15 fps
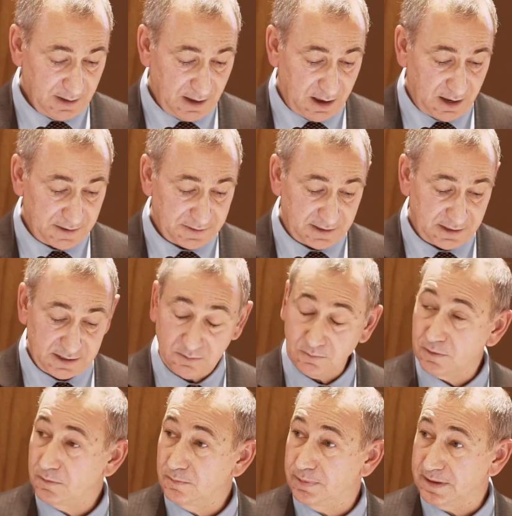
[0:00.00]
I think it
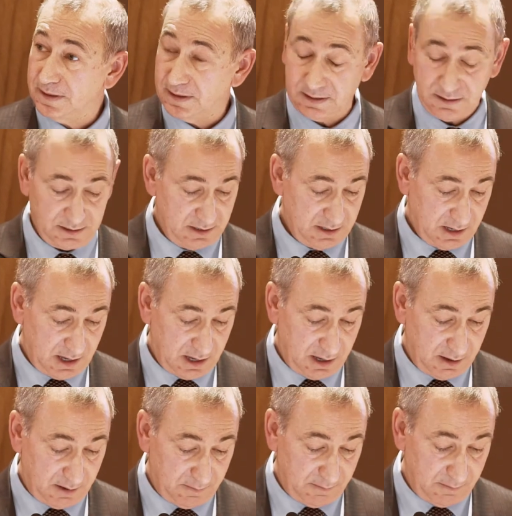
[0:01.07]
will be
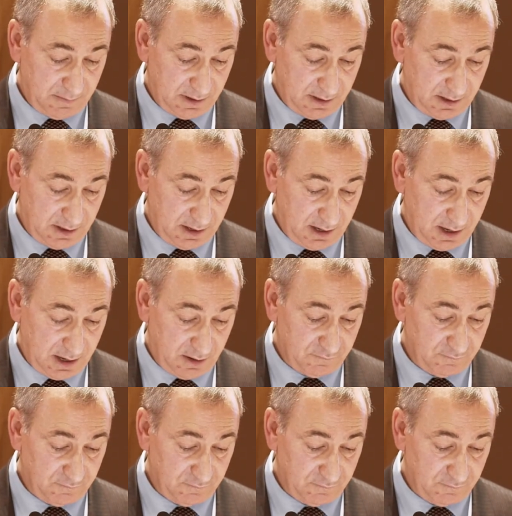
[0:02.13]
a